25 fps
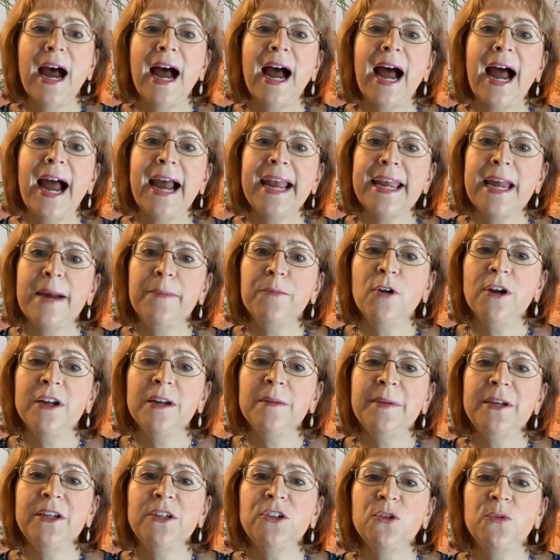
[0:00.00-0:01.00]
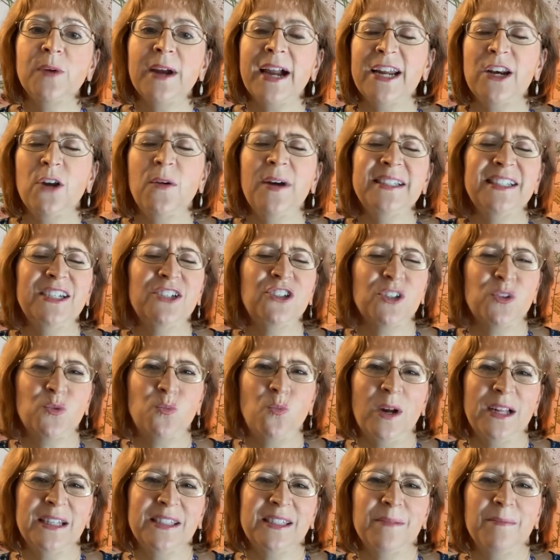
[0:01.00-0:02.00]
I am going to be doing, I know I said just
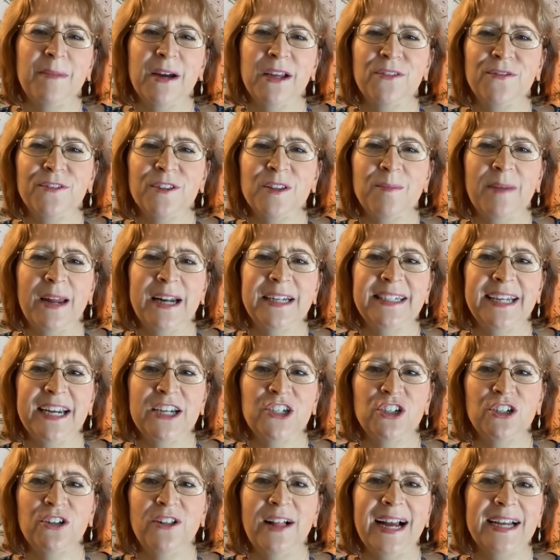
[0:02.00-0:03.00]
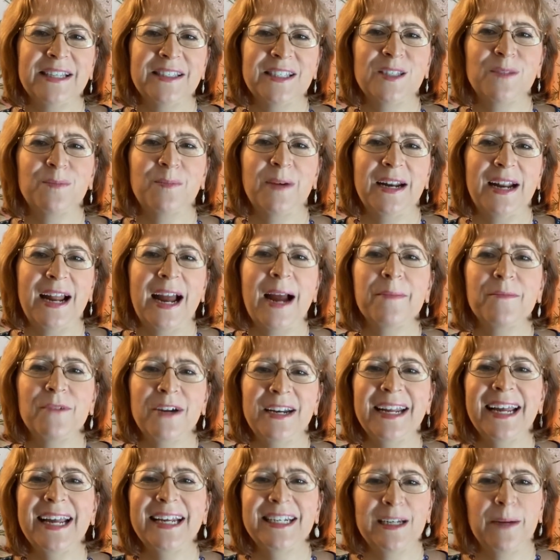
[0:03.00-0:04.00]
once a month for the meditation classes, but I'm going
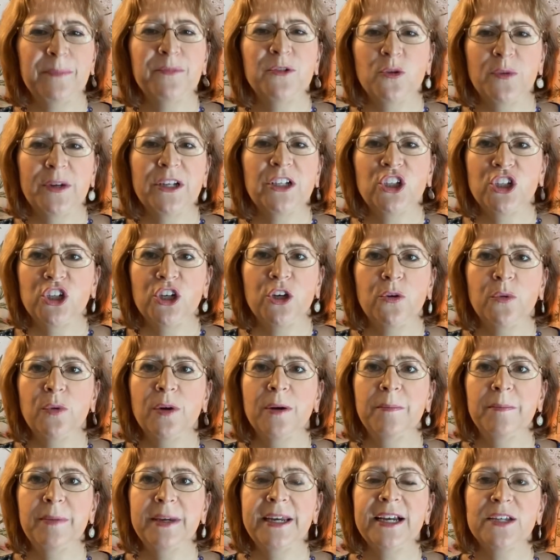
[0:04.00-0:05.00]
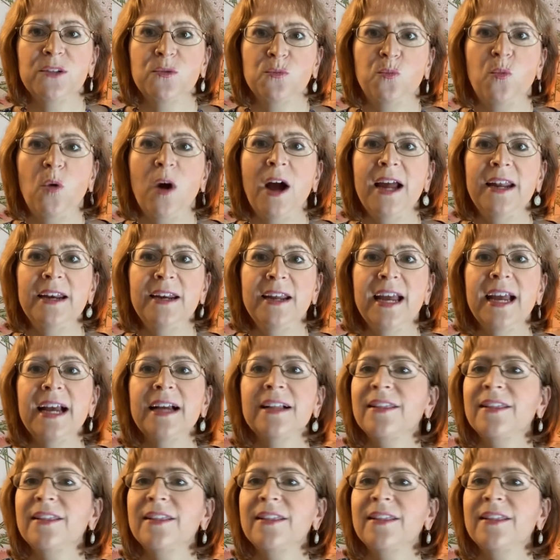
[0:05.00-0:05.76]
to end up doing two because one,